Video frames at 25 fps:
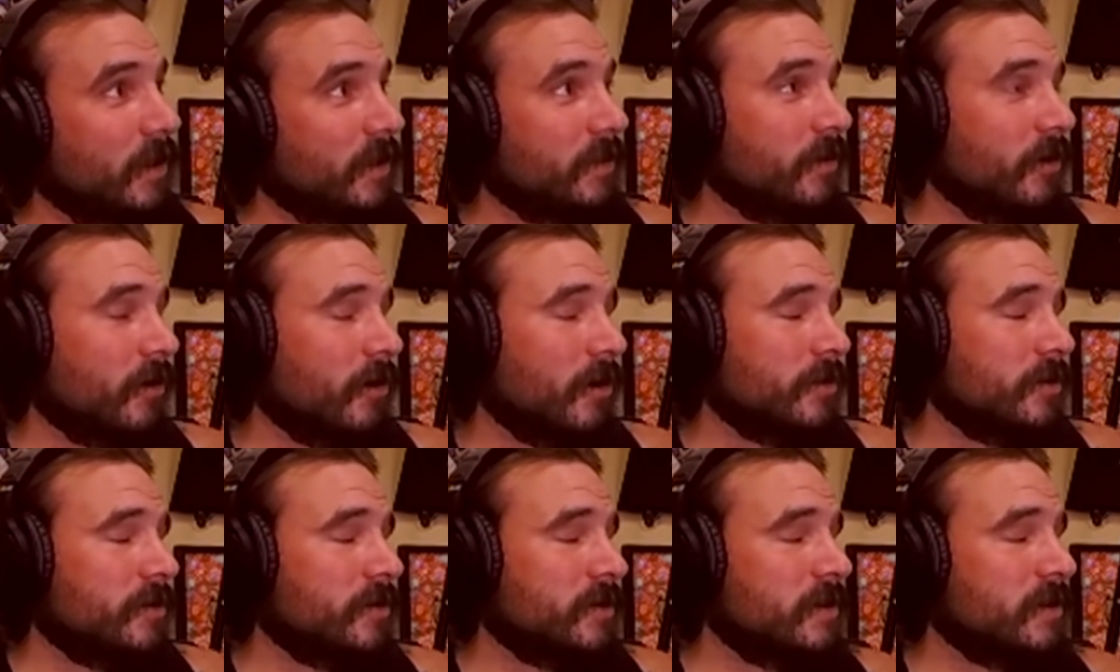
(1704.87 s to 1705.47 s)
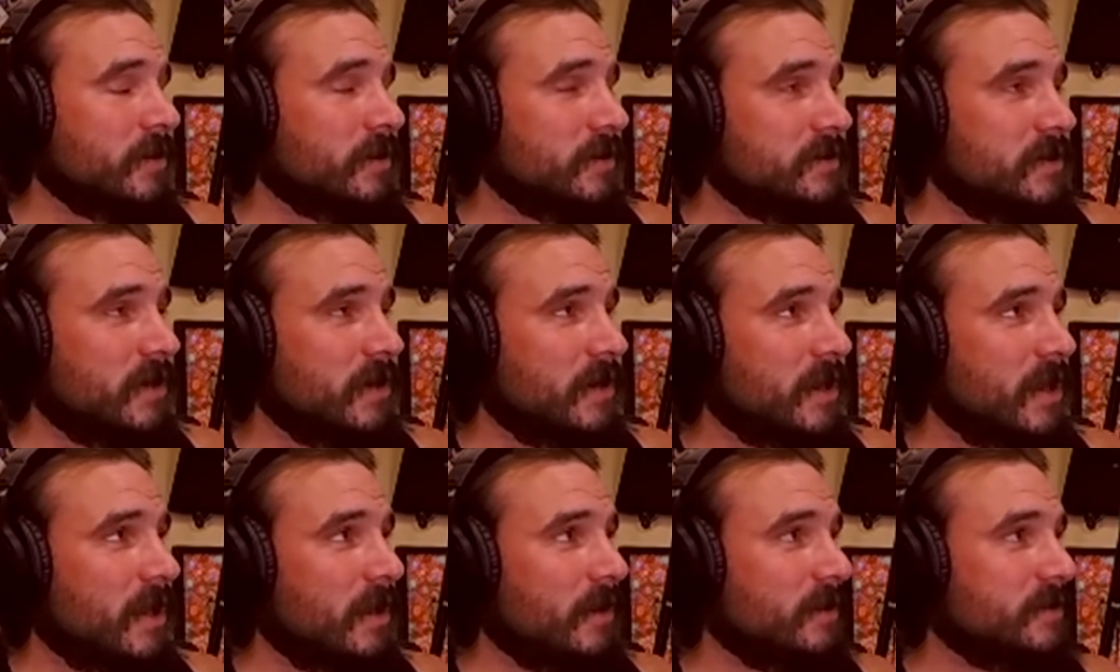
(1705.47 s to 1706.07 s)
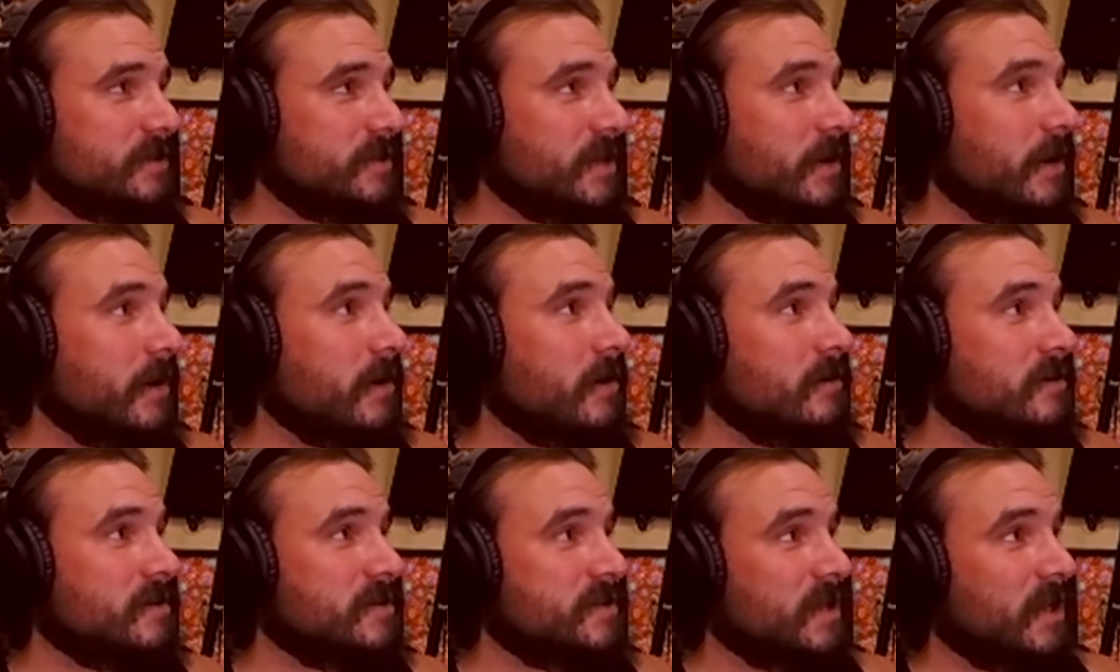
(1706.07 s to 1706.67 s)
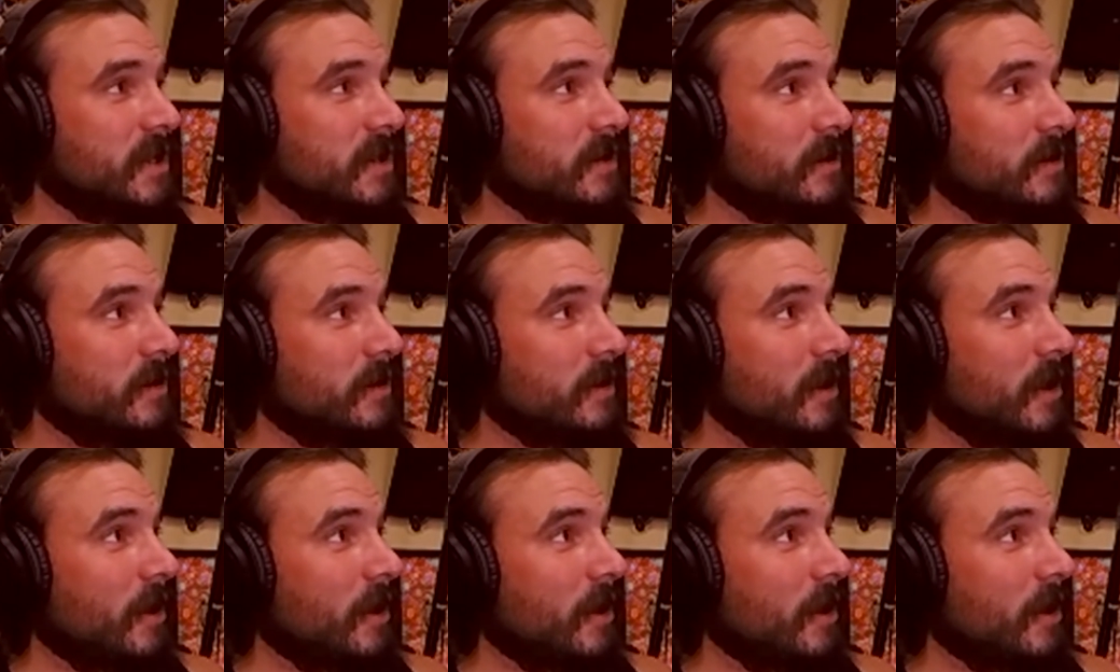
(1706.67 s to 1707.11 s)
Like, they're on their heels right now because they don't understand it.